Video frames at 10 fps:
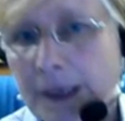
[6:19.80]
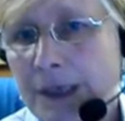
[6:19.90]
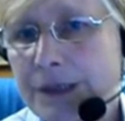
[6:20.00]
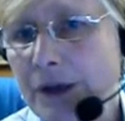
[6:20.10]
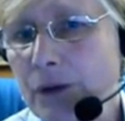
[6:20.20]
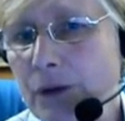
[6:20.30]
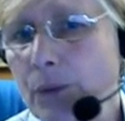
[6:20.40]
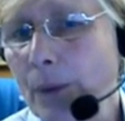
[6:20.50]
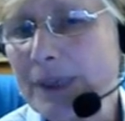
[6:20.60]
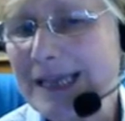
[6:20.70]
So
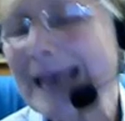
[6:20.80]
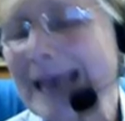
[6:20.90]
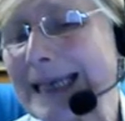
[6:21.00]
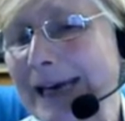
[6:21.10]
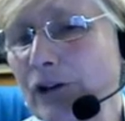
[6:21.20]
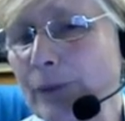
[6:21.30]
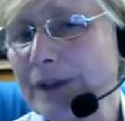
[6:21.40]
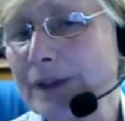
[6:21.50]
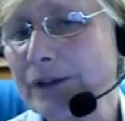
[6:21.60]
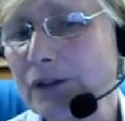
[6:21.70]
when we take care of
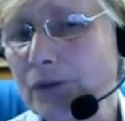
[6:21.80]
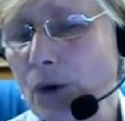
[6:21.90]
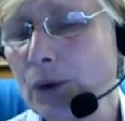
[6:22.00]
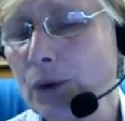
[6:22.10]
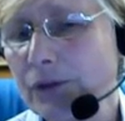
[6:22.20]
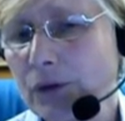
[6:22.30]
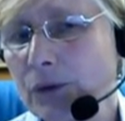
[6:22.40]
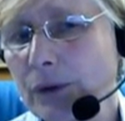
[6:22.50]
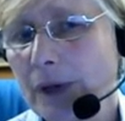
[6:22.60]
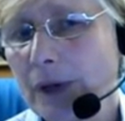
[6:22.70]
business for all of you